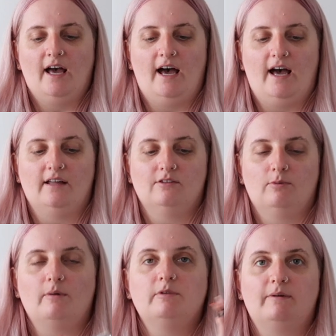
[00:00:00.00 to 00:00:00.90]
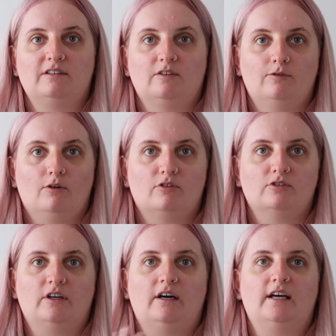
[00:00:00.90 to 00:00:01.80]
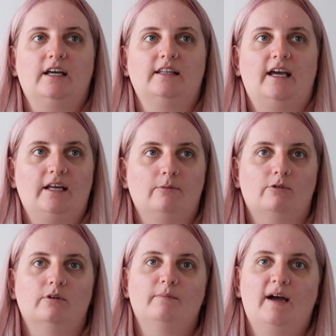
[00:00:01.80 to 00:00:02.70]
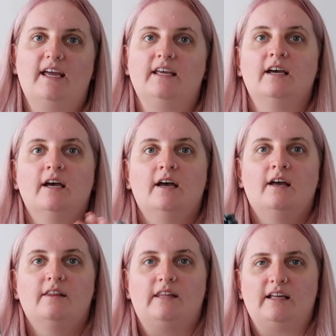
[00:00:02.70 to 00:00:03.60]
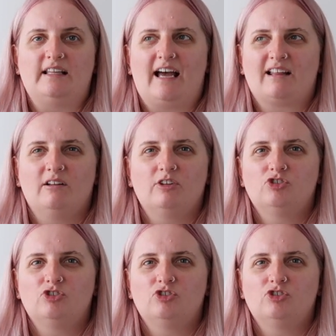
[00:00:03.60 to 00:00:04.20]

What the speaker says: and when we went to Florida in April and May, they only had like